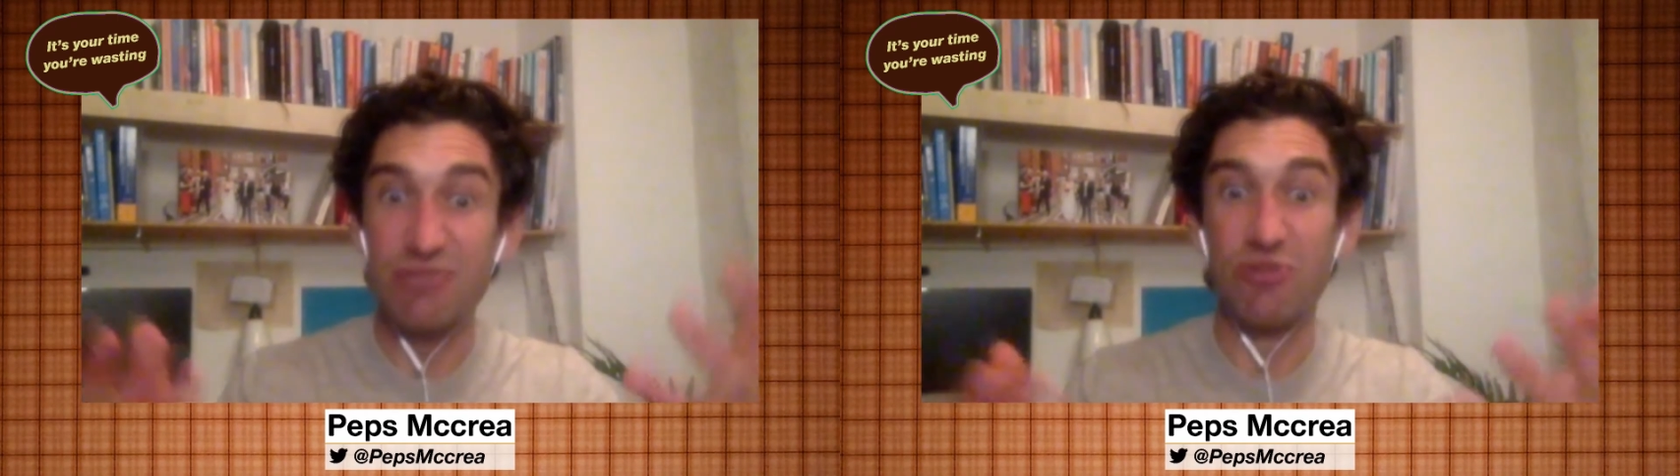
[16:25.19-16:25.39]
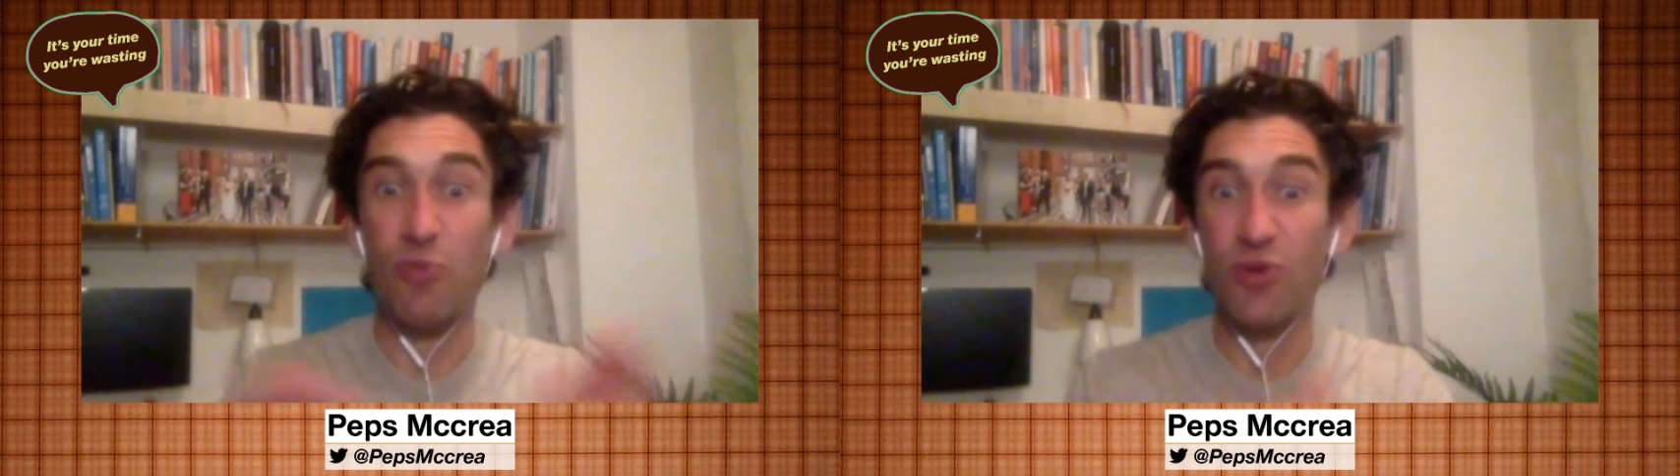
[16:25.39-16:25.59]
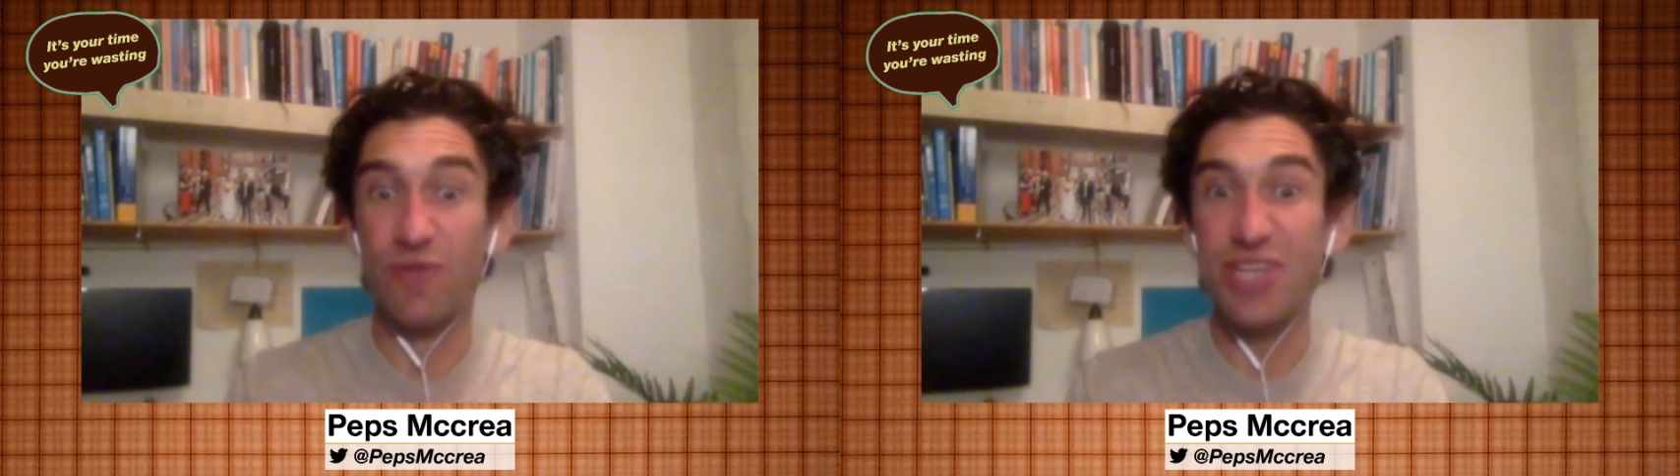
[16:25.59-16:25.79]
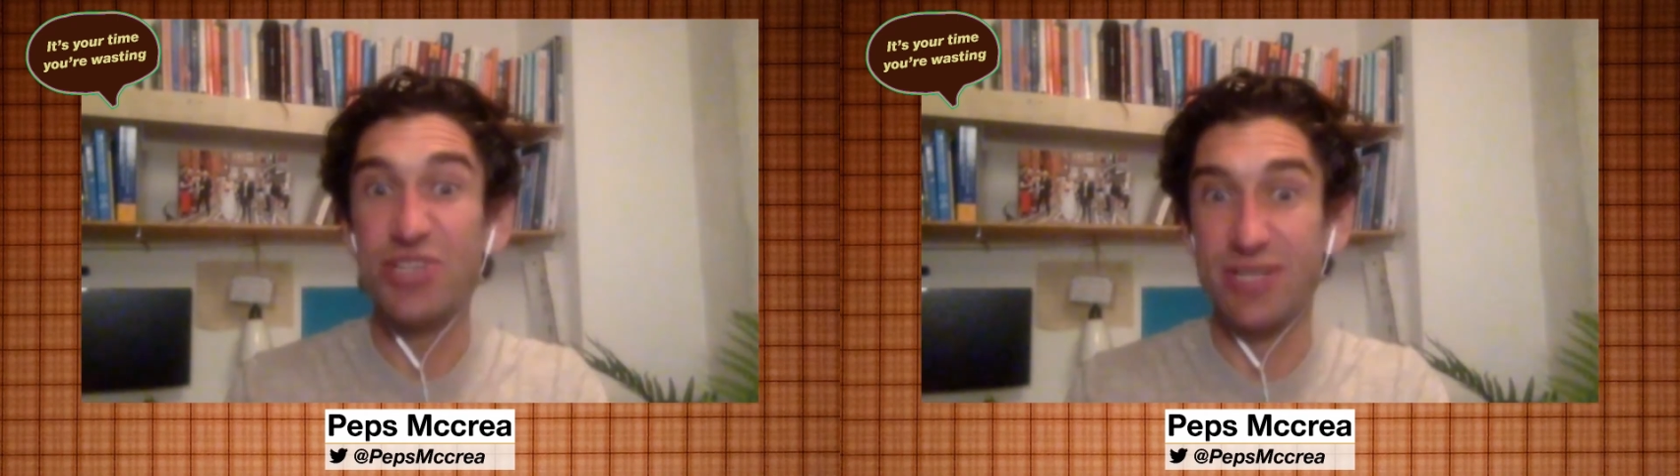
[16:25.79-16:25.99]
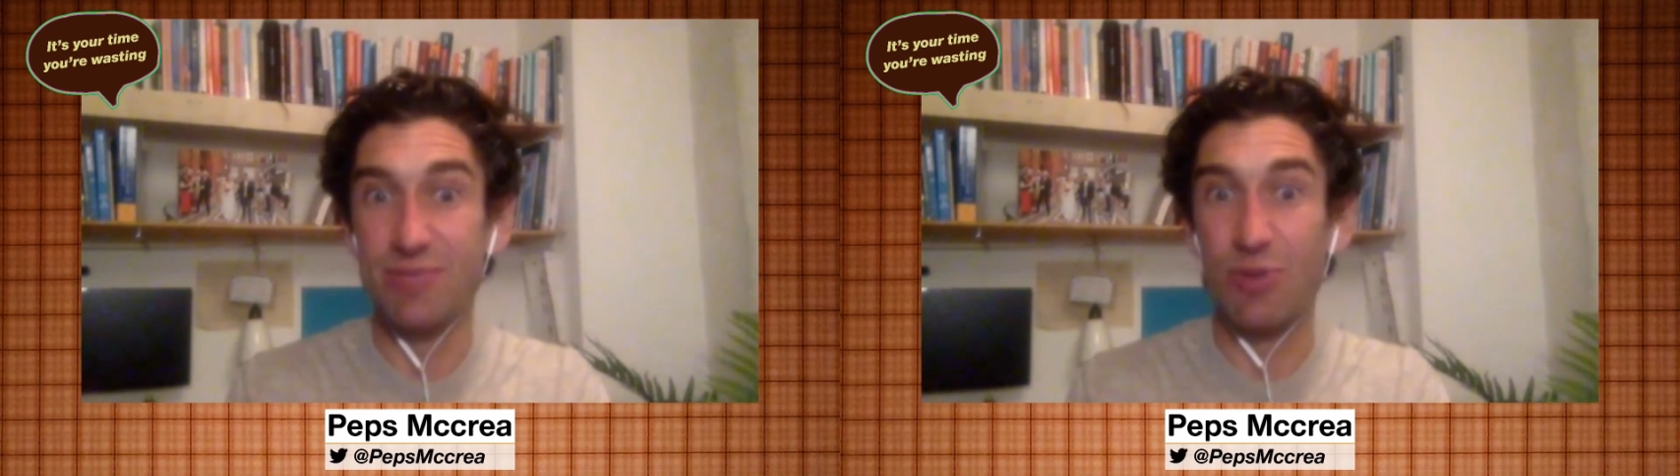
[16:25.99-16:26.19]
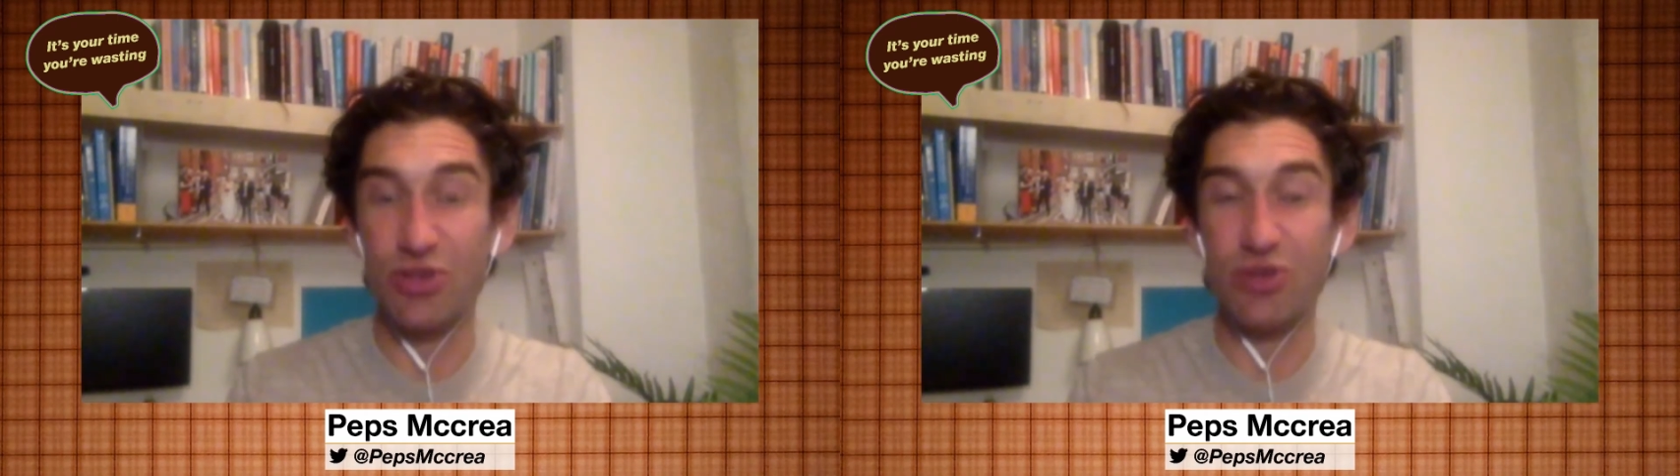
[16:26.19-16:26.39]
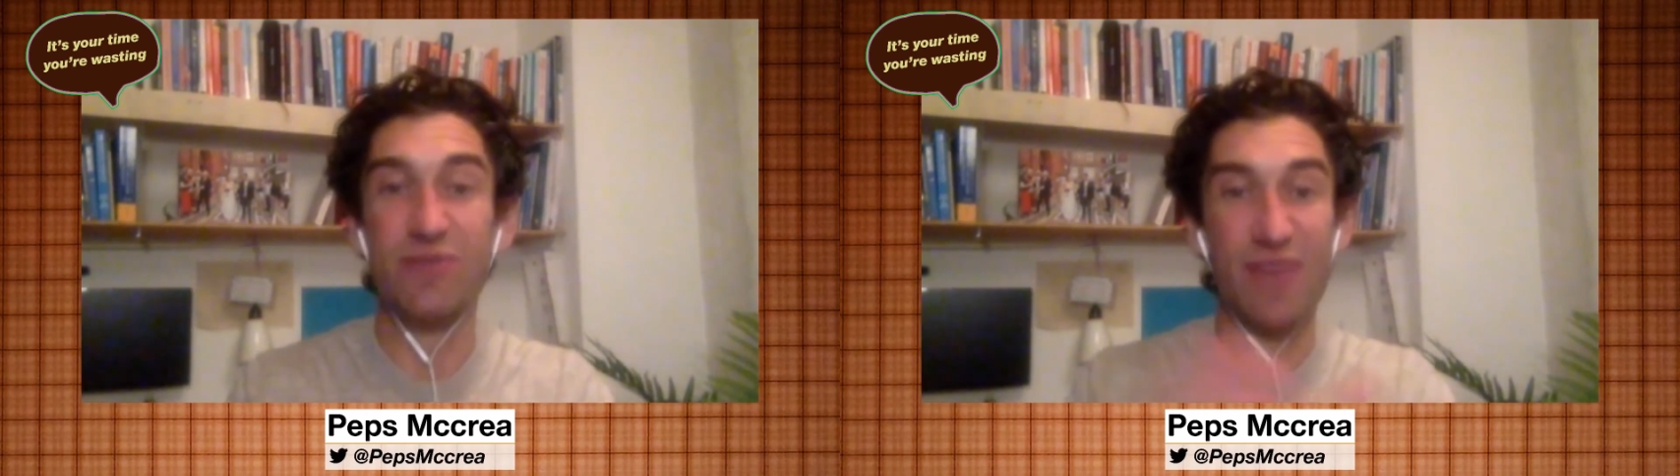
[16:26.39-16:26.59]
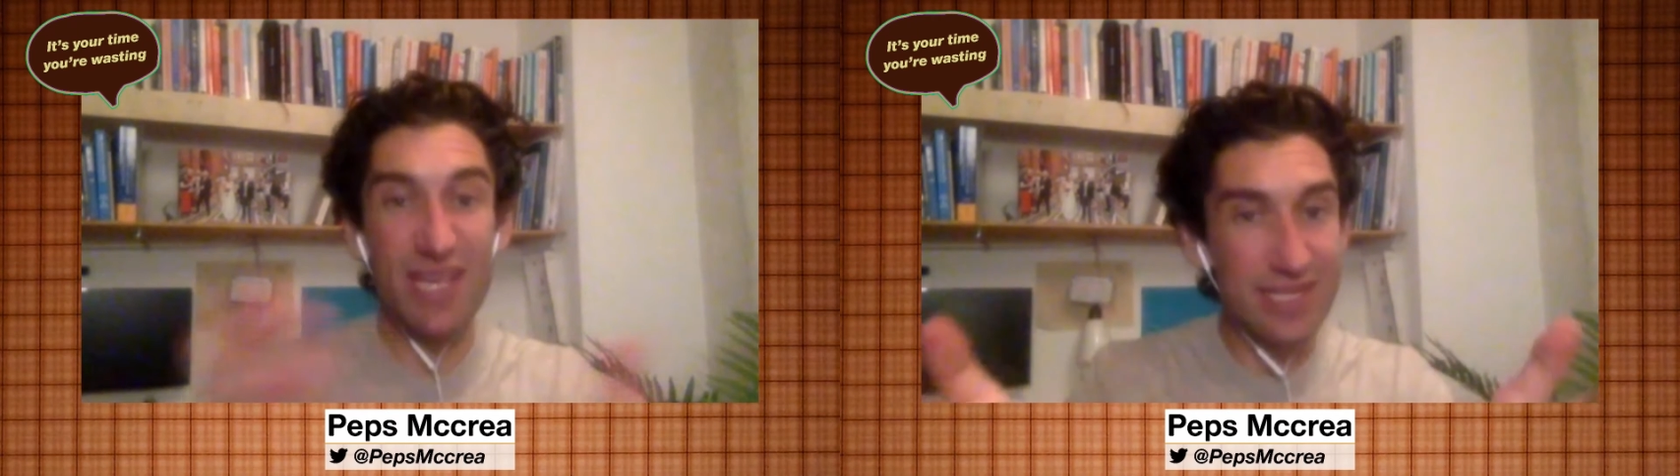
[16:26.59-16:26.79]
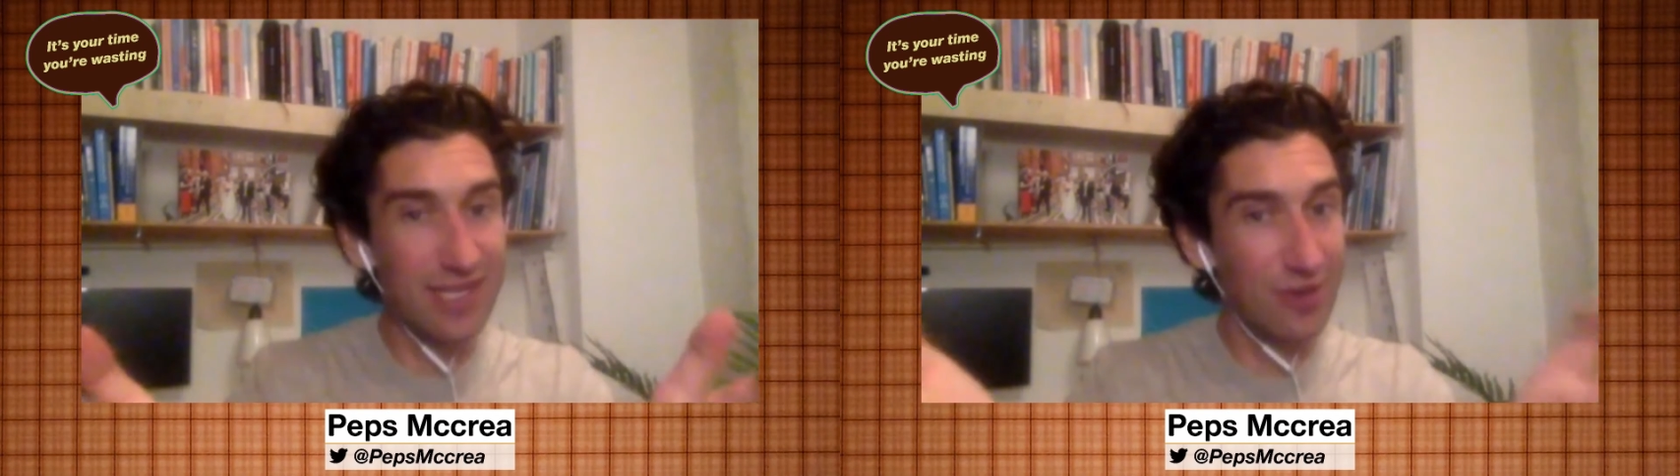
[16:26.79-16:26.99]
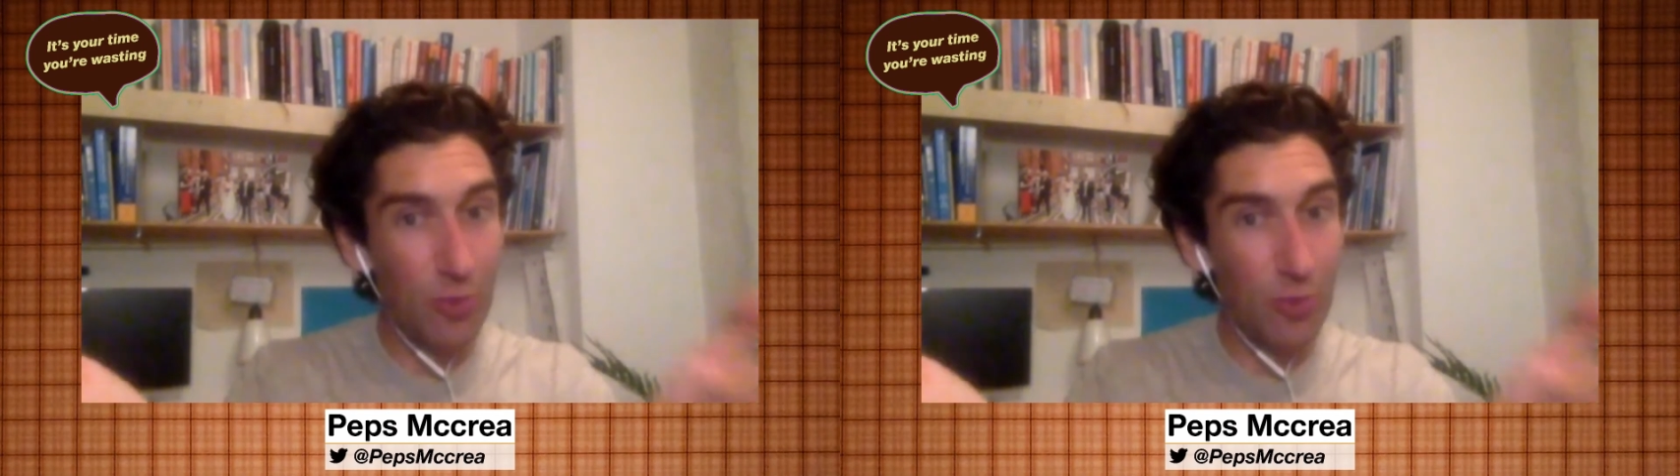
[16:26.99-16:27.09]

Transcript: So motivation is about you investing in an